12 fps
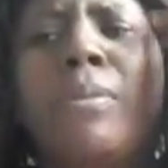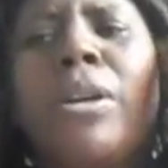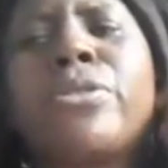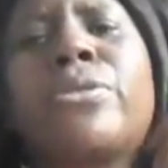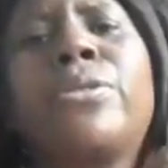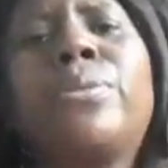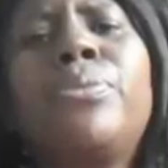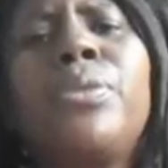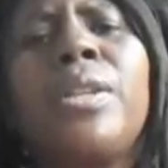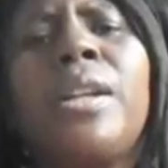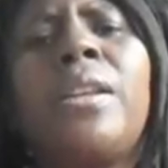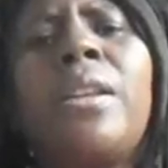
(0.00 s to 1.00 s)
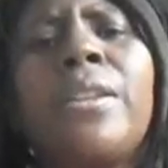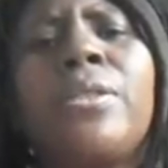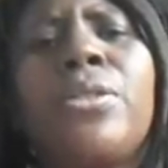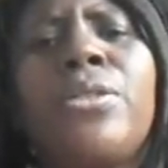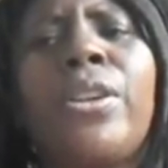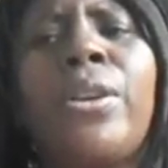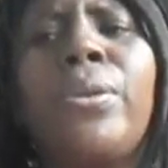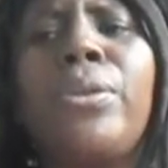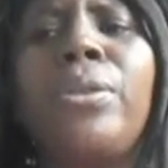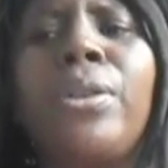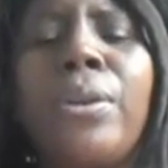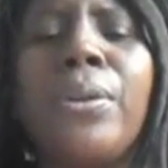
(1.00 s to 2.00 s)
mushrooms that I'd like to share
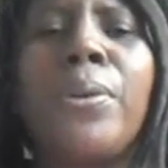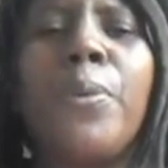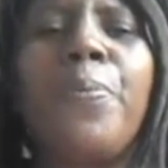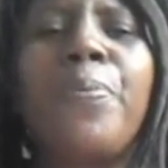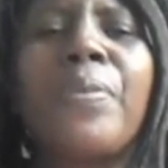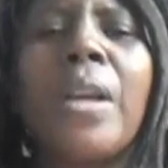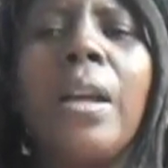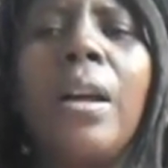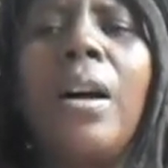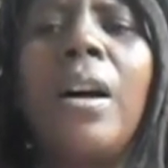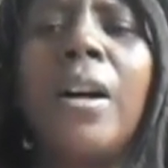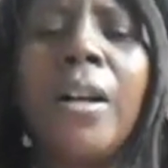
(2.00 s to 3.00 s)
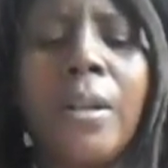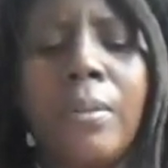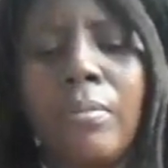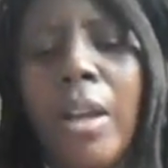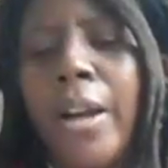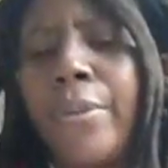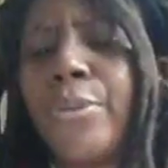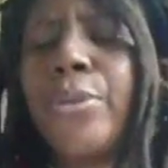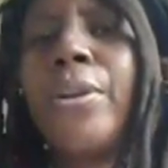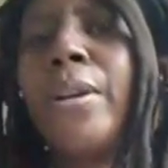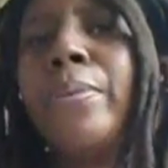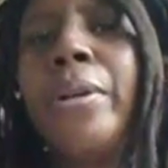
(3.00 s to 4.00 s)
with you um,
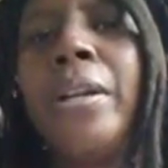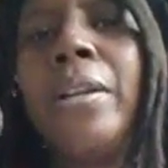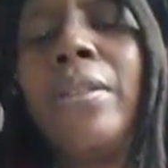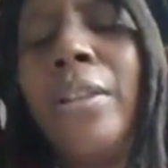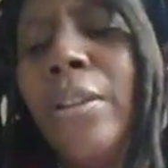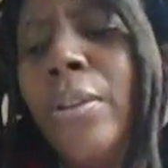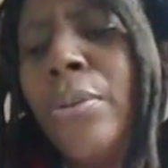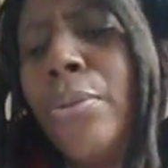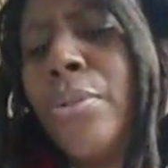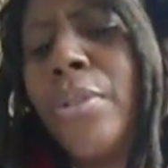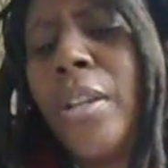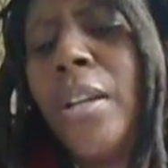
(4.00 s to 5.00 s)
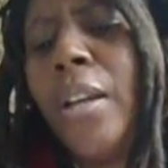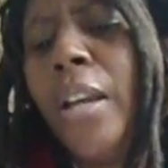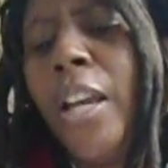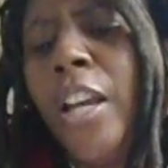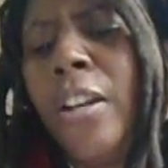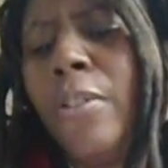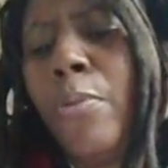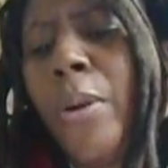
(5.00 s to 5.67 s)
after I read these eight